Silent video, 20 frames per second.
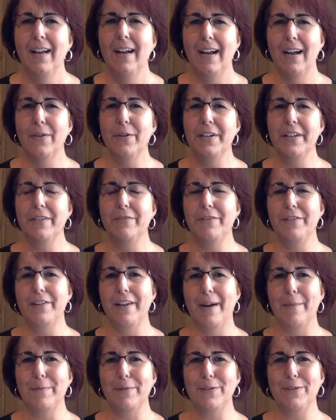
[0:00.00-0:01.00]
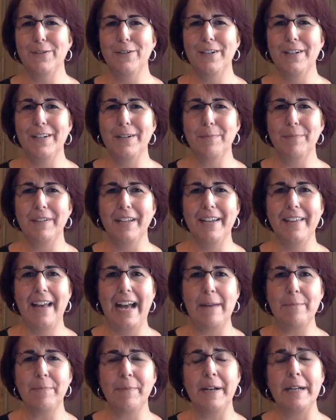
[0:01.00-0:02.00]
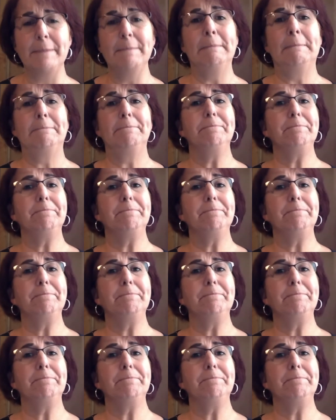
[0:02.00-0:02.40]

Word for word: I would give you the opportunity to play that, but